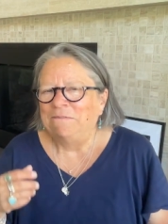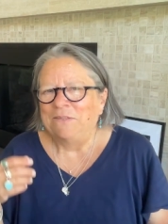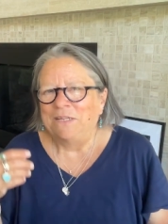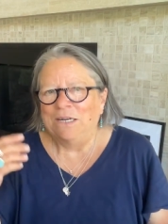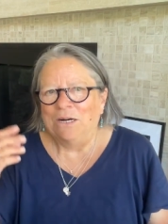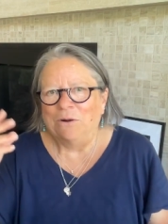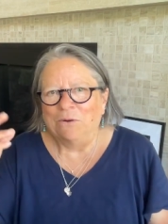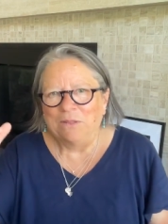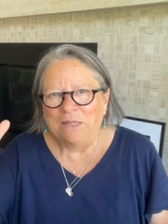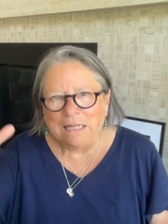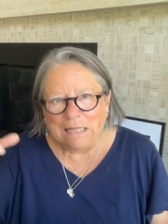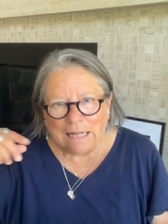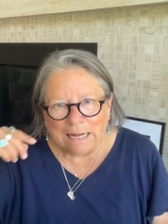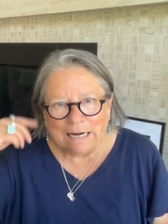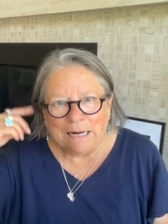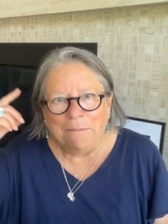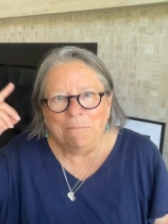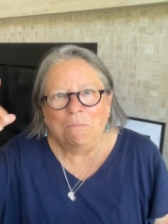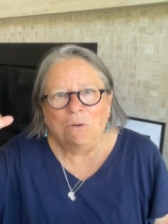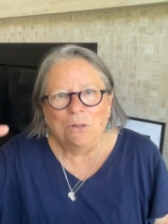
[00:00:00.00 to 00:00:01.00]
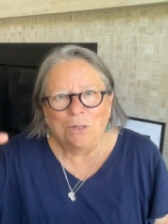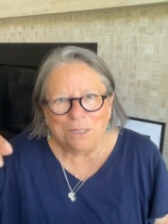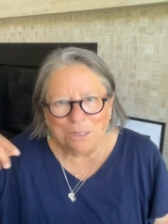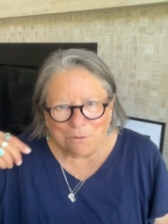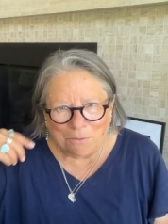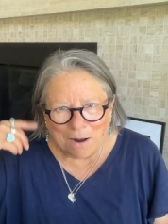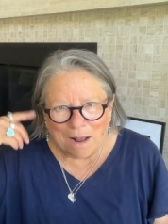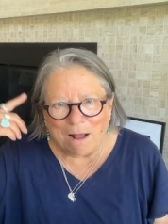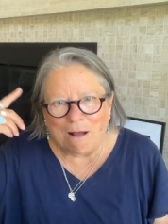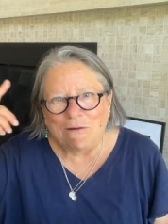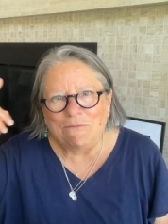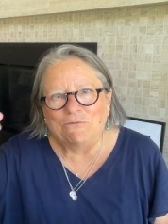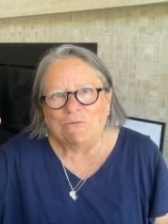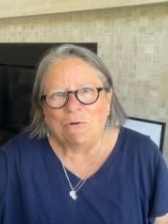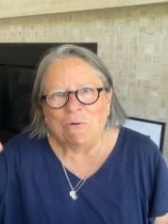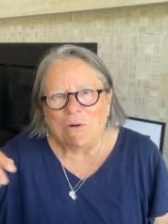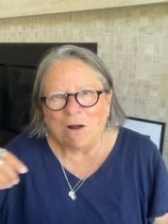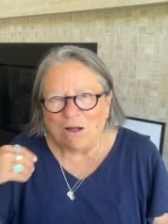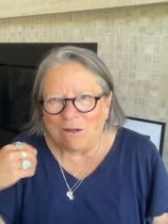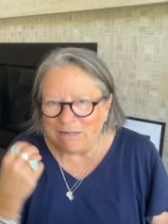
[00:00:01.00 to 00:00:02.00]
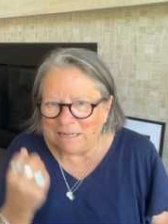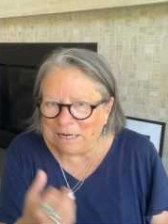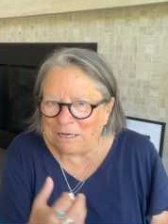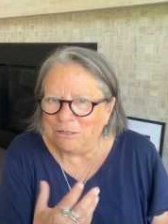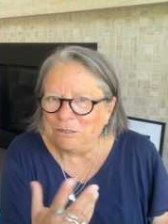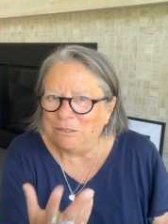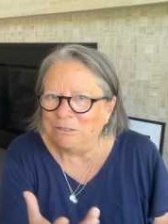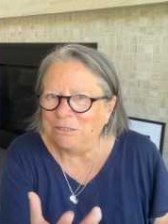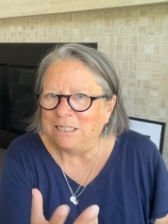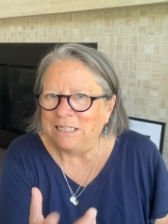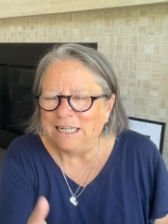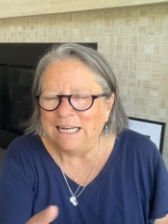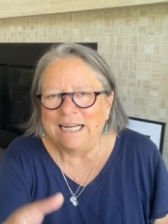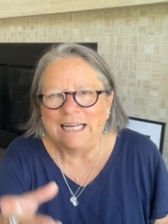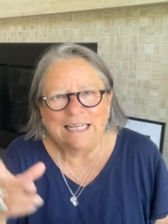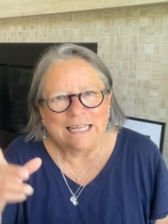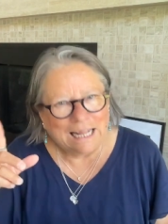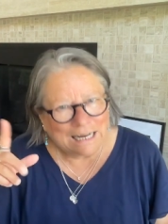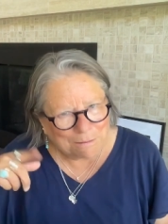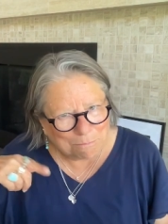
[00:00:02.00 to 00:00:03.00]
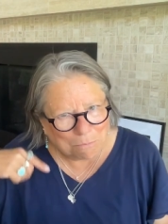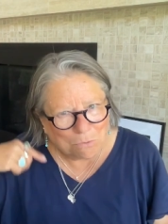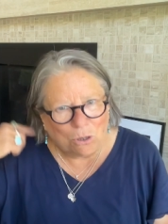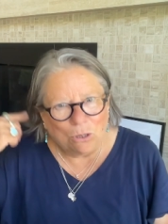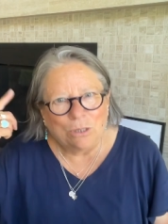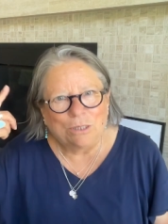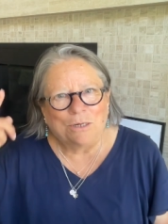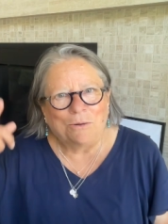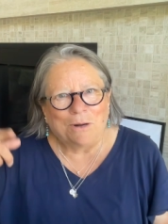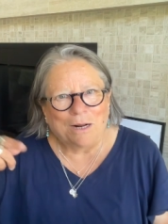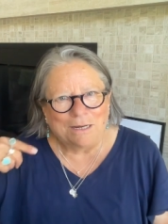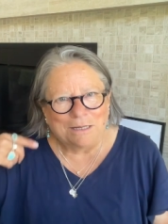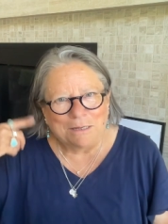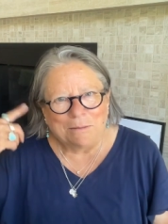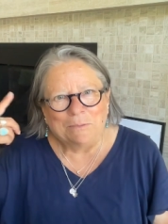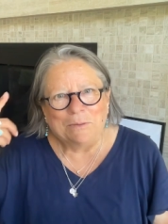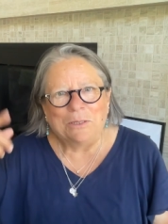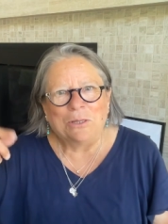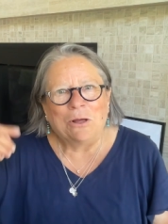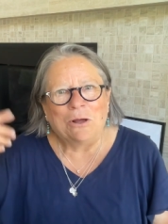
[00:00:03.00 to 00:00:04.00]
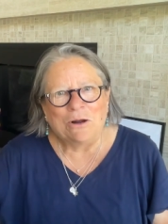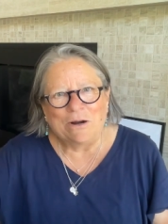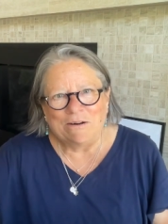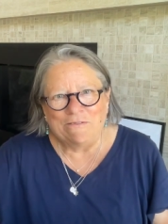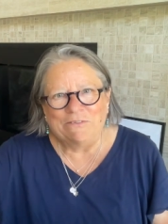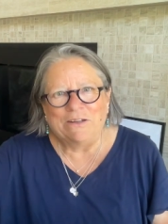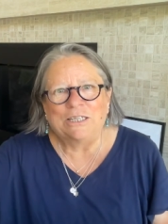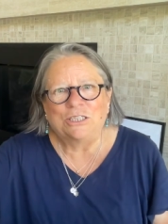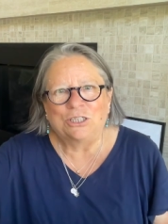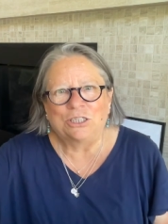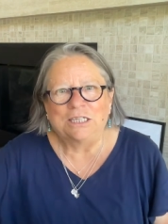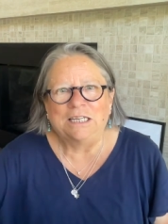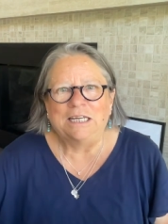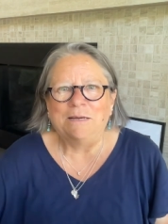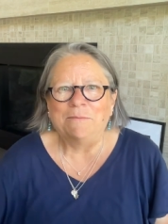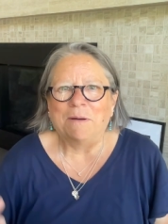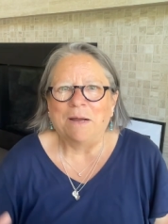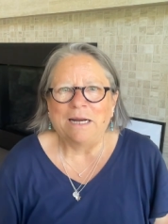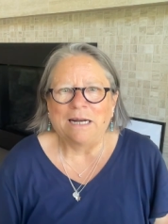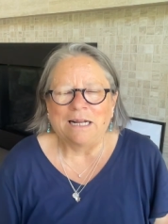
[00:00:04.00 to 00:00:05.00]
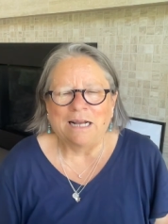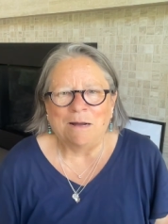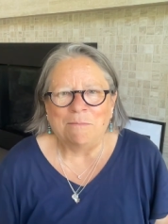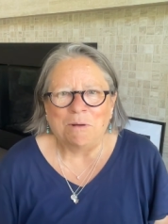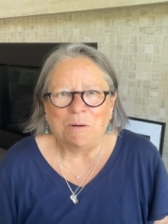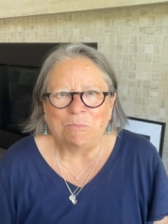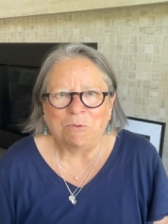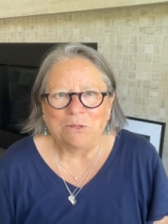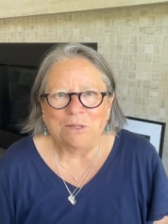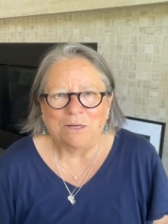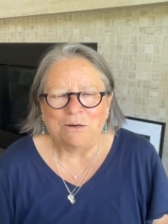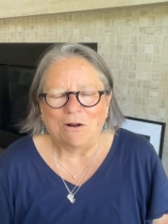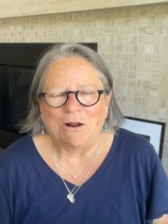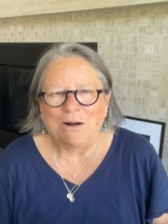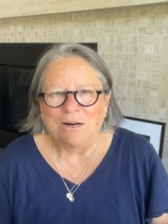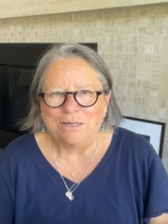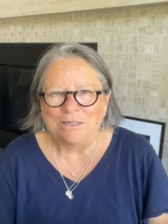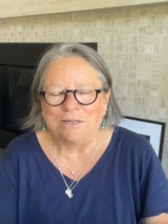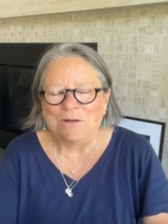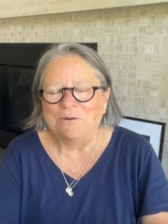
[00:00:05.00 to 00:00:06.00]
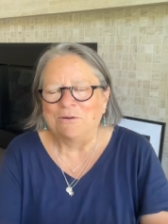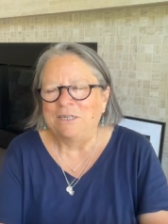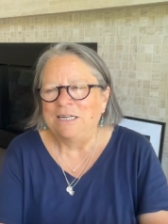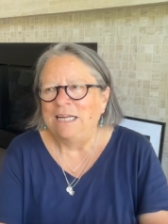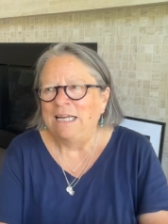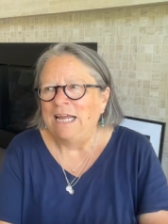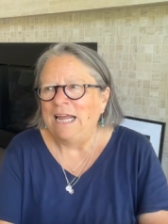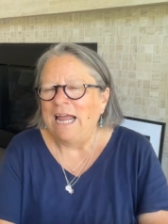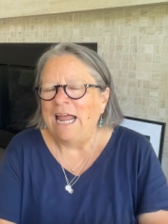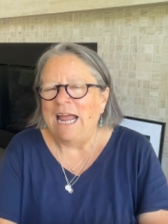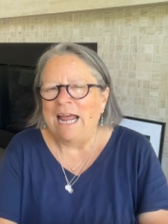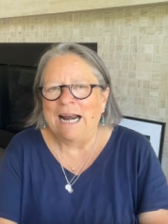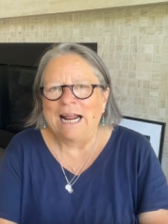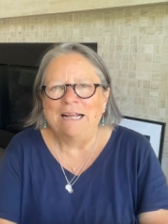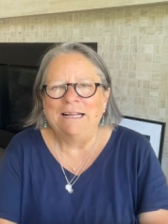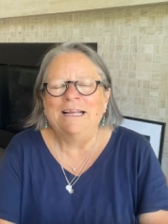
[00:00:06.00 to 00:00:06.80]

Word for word: you know, and then let him mull it around for a while, introduce it again, let him mull it around a little bit longer, and eventually he might come up with it on his own. And I,